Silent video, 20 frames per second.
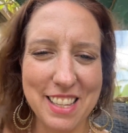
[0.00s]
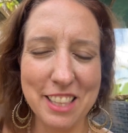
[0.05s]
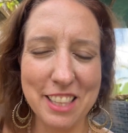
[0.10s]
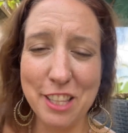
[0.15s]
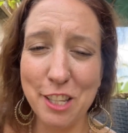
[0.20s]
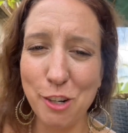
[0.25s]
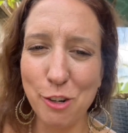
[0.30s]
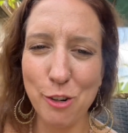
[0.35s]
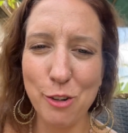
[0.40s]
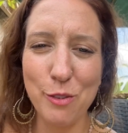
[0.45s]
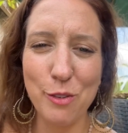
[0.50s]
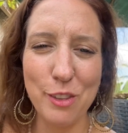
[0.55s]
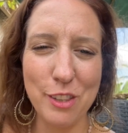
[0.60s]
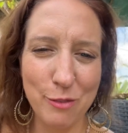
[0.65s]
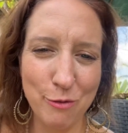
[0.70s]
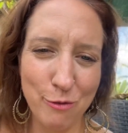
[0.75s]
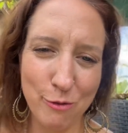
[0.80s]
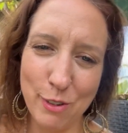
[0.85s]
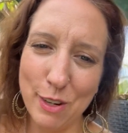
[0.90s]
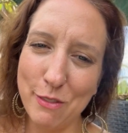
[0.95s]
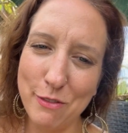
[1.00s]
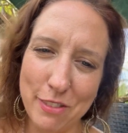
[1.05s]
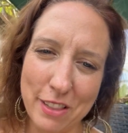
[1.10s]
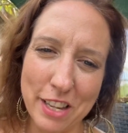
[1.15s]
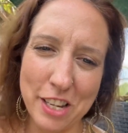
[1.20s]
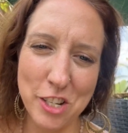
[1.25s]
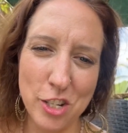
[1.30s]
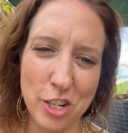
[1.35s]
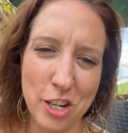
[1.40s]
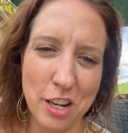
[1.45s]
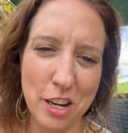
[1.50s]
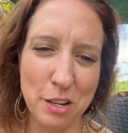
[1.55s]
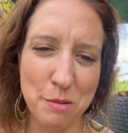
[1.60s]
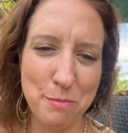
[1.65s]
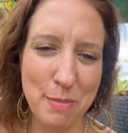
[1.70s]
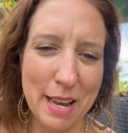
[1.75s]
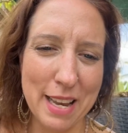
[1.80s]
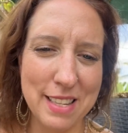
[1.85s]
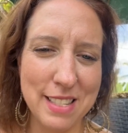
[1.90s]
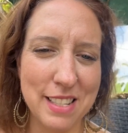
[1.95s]
literal reflection on
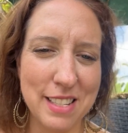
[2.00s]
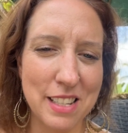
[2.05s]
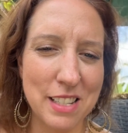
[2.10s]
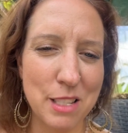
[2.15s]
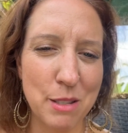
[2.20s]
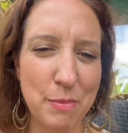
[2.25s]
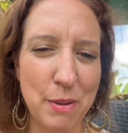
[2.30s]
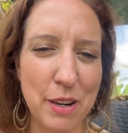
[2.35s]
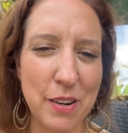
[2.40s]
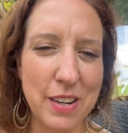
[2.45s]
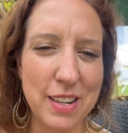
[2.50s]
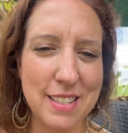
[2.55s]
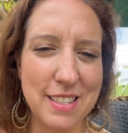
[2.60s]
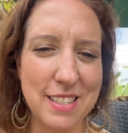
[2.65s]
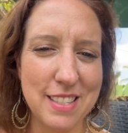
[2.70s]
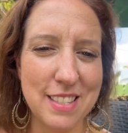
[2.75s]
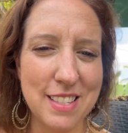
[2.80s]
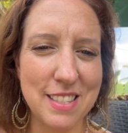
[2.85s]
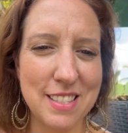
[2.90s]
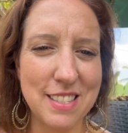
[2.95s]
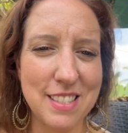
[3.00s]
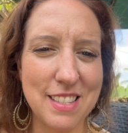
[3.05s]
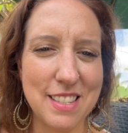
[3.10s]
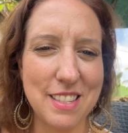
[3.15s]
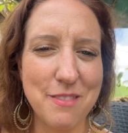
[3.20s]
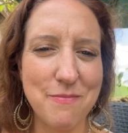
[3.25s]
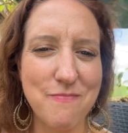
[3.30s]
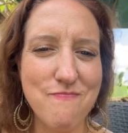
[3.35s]
past experiences